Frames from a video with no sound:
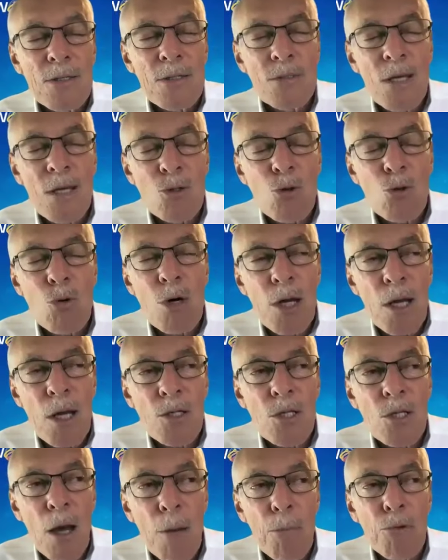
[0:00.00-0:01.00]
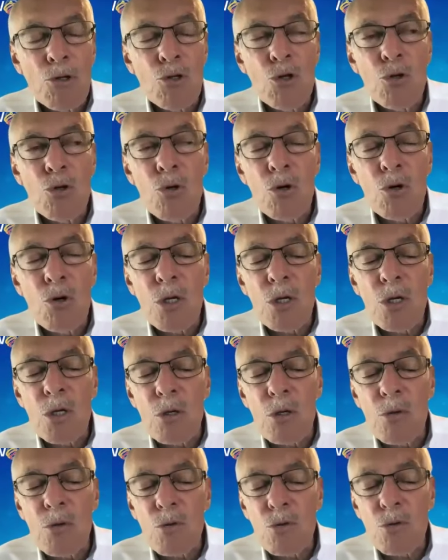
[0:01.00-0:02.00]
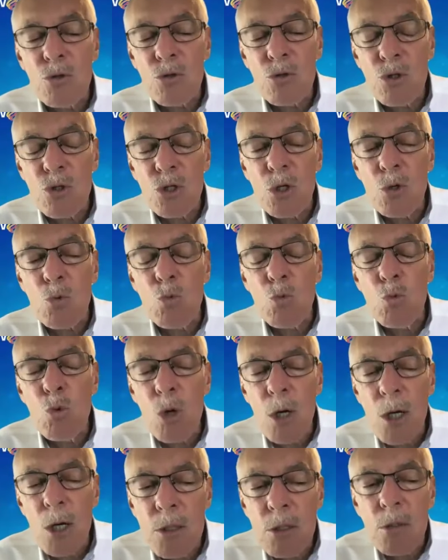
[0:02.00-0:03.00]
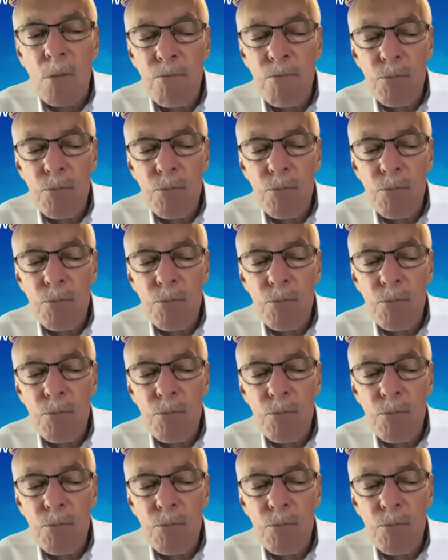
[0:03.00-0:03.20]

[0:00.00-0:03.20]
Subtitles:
that's where I had the opportunity to see what